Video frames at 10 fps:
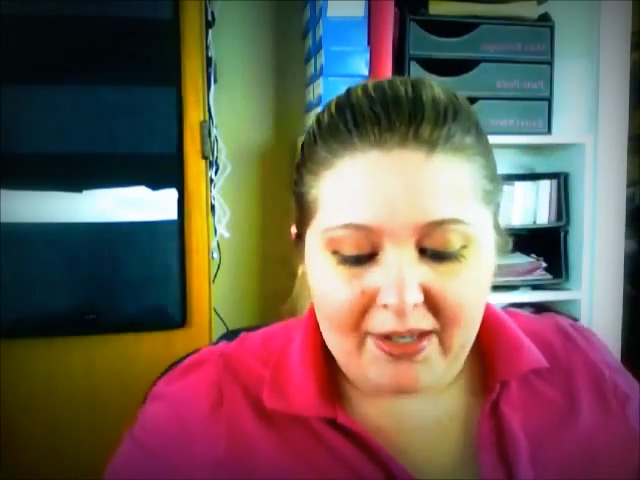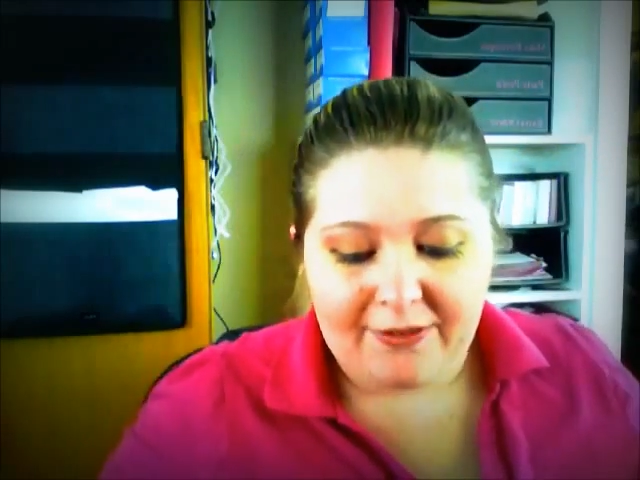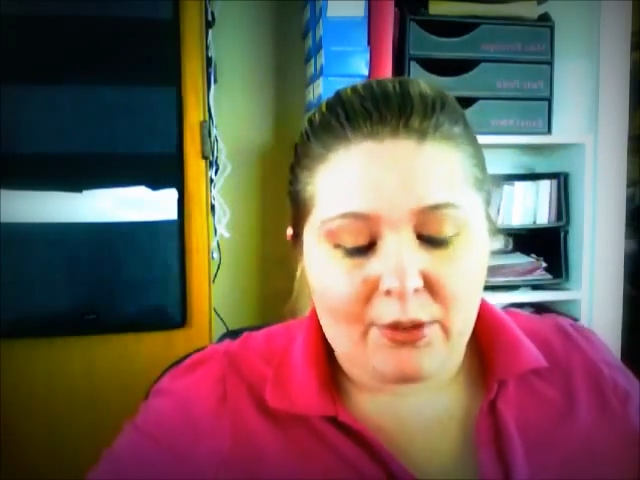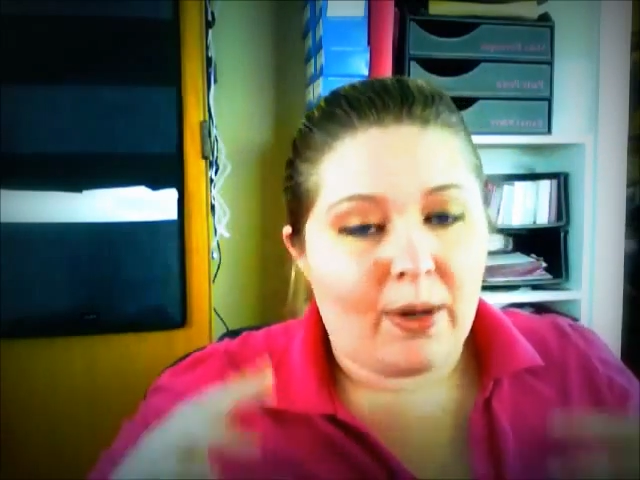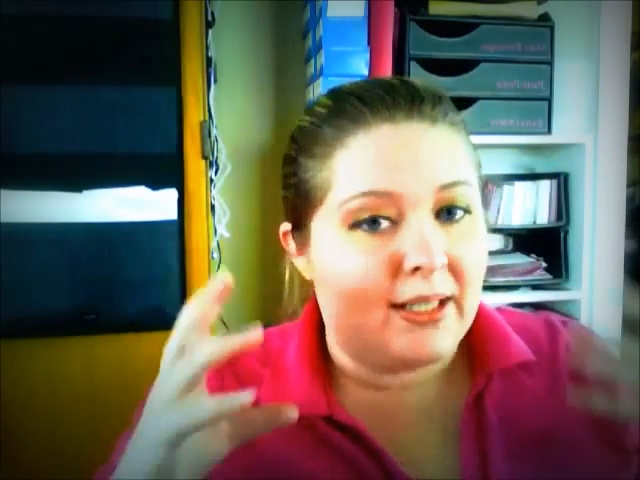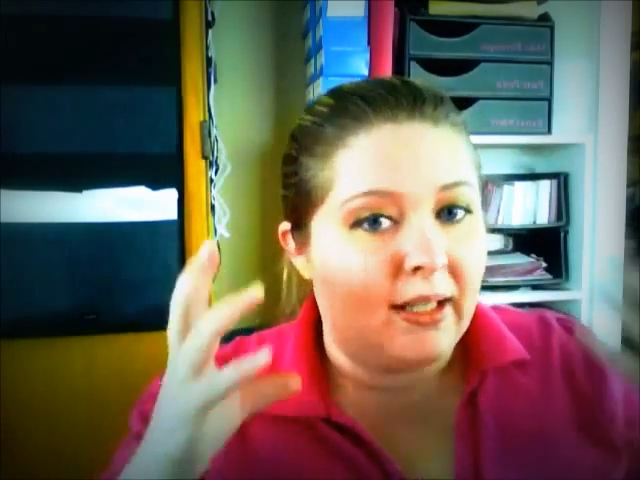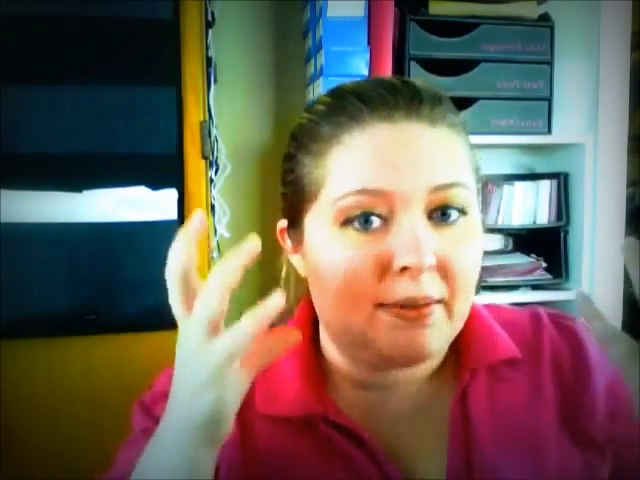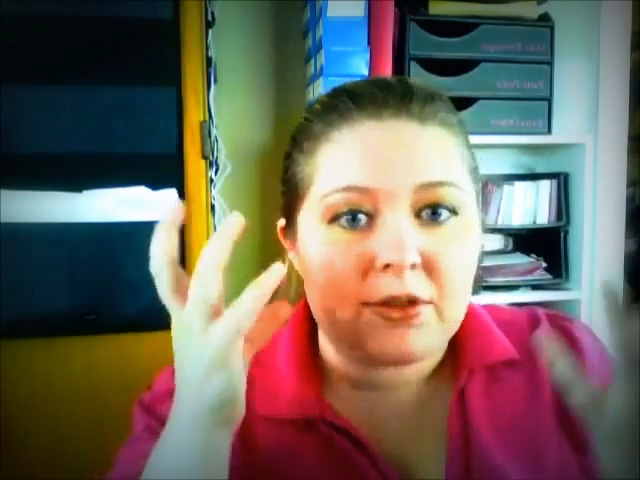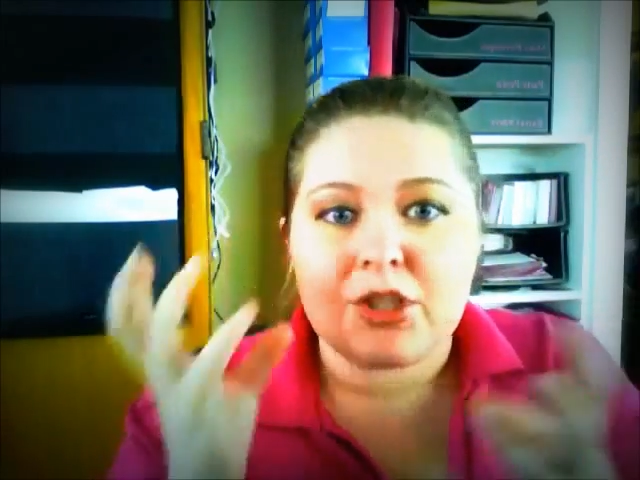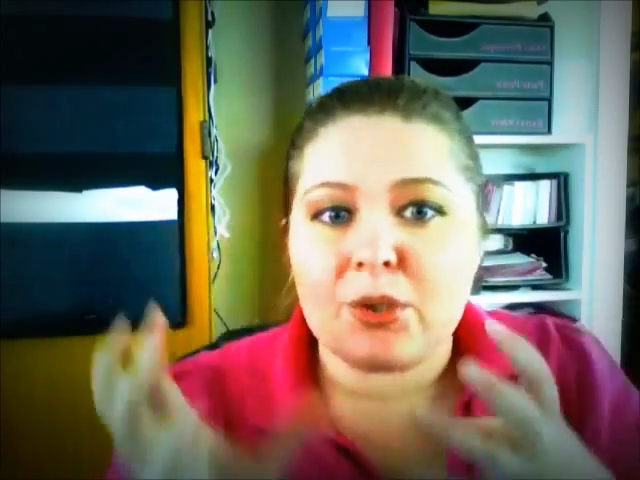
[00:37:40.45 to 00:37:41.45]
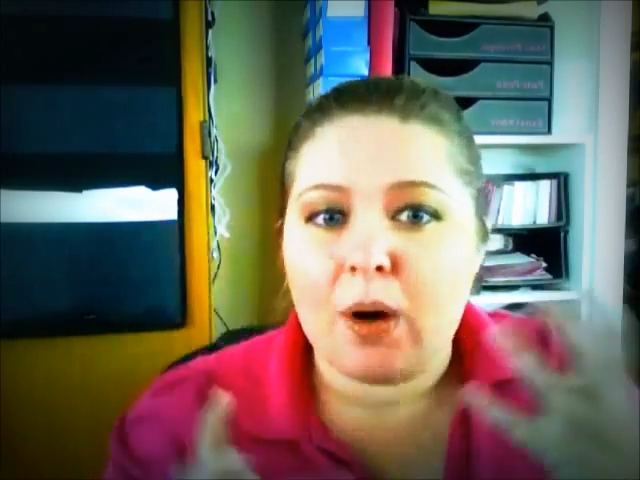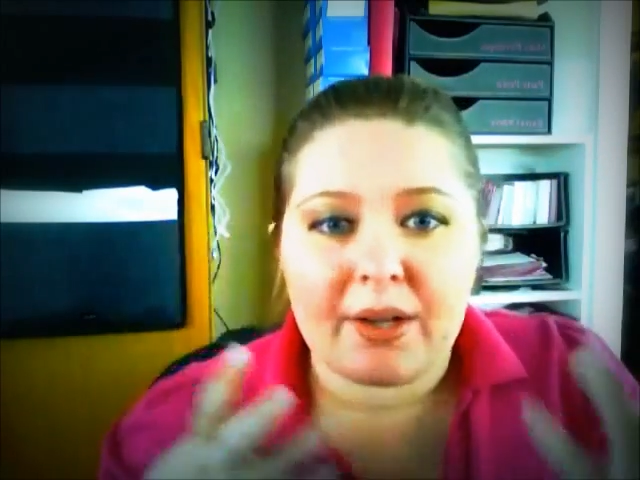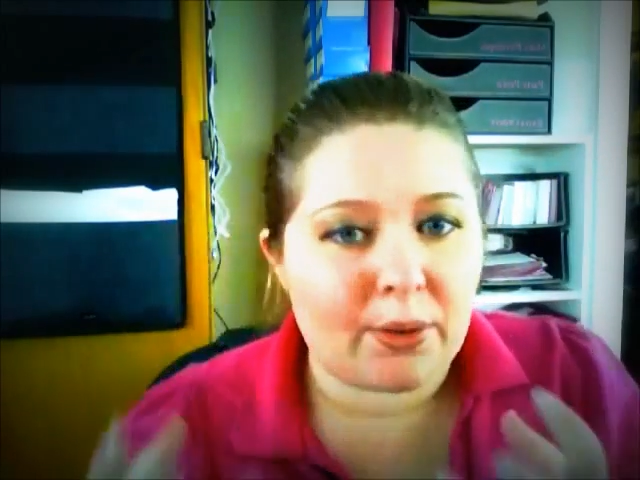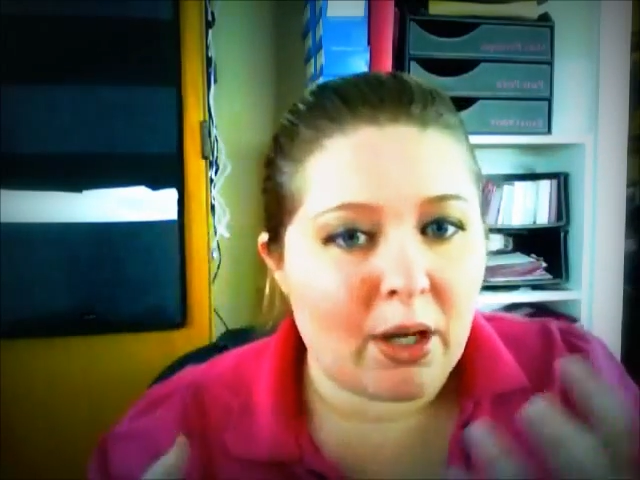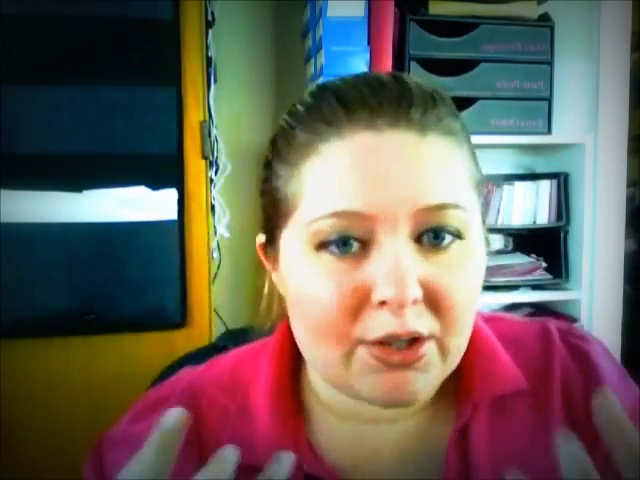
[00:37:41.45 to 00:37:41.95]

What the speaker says: If you want to do other